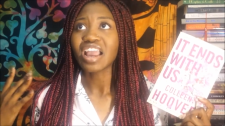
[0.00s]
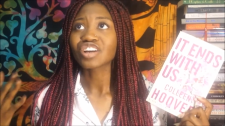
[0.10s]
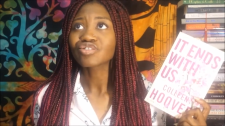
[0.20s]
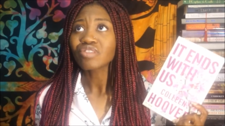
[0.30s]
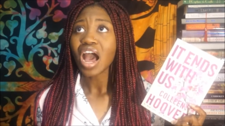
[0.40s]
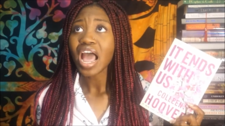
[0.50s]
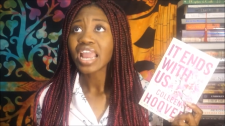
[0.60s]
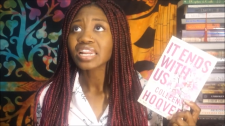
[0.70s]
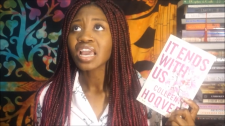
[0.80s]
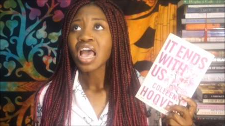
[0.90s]
I
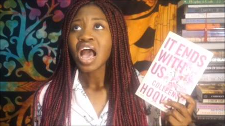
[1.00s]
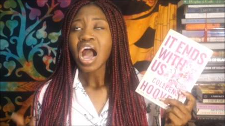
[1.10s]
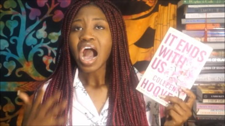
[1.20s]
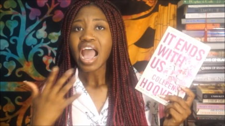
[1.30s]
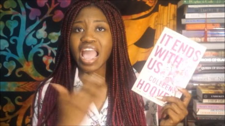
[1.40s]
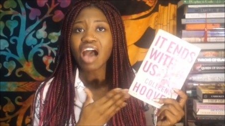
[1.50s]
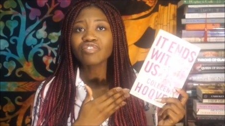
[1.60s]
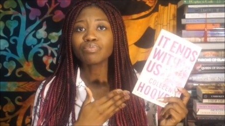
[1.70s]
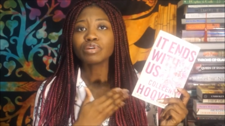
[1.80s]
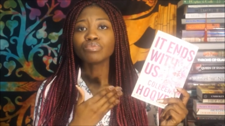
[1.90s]
cried. I
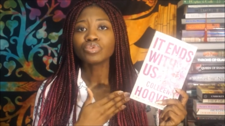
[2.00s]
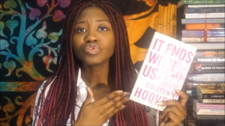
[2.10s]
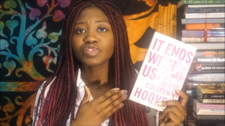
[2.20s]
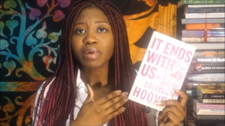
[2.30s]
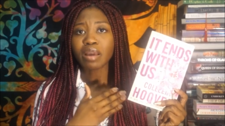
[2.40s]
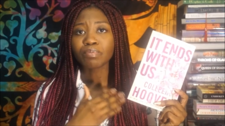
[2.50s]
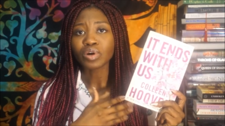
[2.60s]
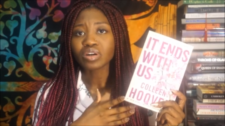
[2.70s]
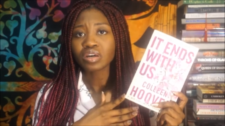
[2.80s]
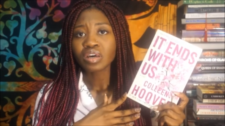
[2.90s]
haven't been moved by a
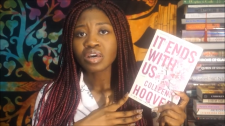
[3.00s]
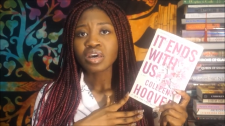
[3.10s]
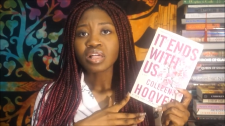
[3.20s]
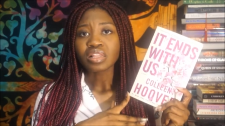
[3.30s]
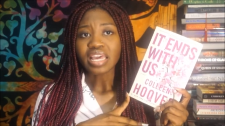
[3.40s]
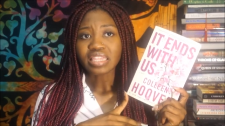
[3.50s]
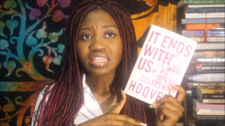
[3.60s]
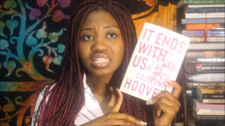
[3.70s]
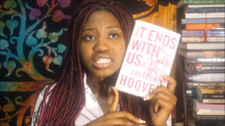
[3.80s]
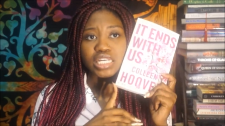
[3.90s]
book like
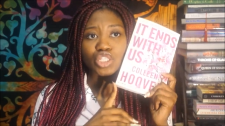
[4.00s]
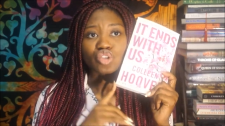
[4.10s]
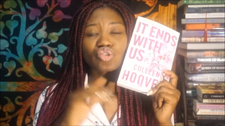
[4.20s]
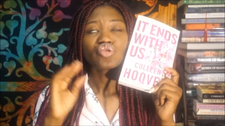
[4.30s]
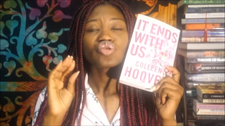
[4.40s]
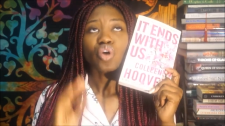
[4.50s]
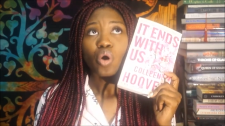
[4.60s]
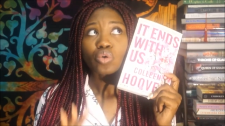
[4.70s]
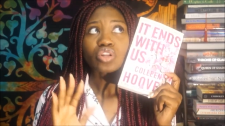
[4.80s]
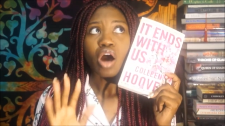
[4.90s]
this in
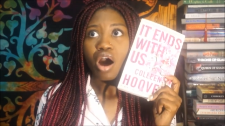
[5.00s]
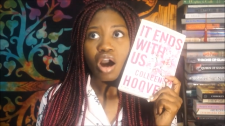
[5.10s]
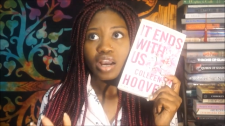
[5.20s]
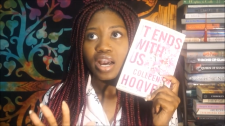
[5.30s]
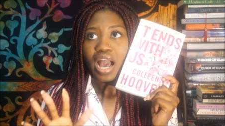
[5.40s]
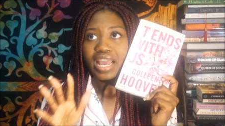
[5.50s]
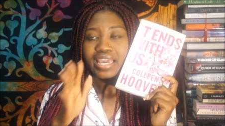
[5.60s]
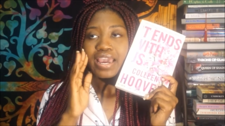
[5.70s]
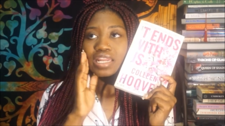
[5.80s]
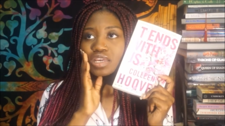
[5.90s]
so long. I
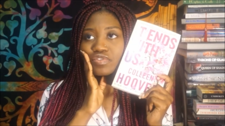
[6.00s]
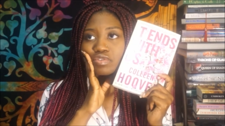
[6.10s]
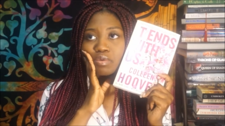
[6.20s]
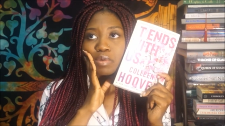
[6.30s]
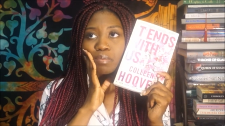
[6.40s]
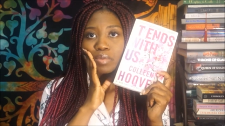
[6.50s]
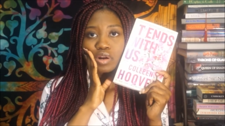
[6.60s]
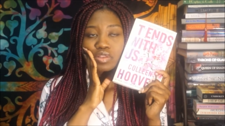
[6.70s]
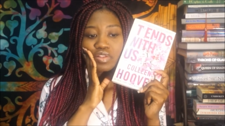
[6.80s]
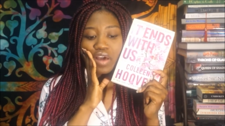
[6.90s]
can't even
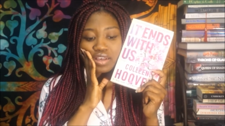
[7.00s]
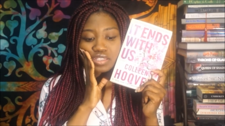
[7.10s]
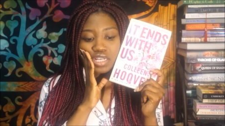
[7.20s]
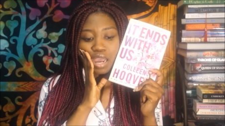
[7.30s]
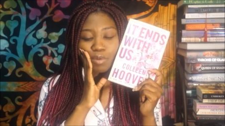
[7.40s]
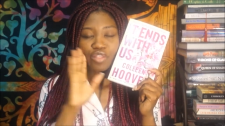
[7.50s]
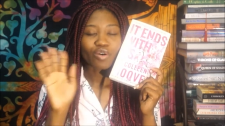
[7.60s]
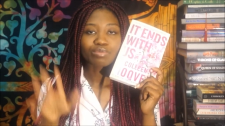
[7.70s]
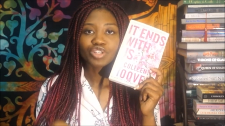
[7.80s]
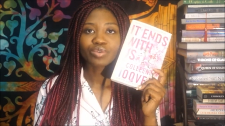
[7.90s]
remember the last time,
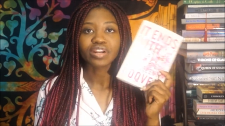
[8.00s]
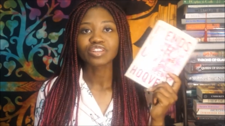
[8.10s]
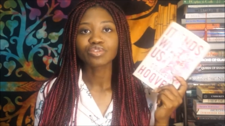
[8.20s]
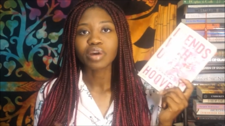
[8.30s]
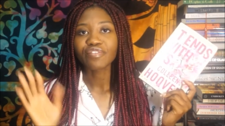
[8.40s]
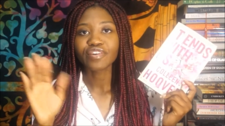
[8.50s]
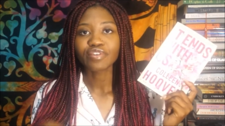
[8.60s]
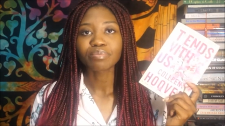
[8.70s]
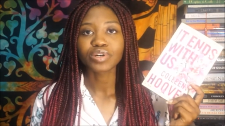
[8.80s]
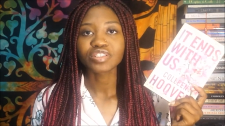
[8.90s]
although I'm sure when I do my
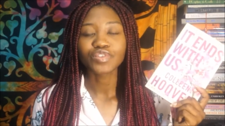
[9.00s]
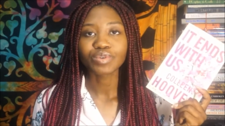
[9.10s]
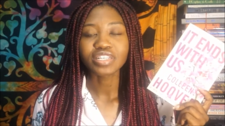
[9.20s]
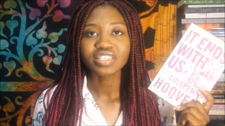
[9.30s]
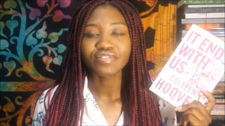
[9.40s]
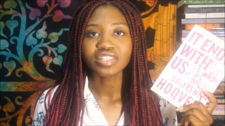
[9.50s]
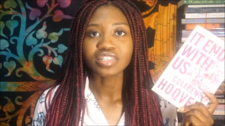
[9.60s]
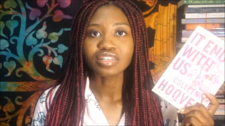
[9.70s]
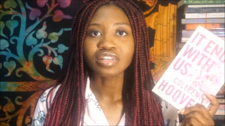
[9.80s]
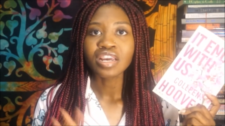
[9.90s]
favorite books of
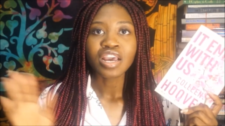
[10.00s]
2017,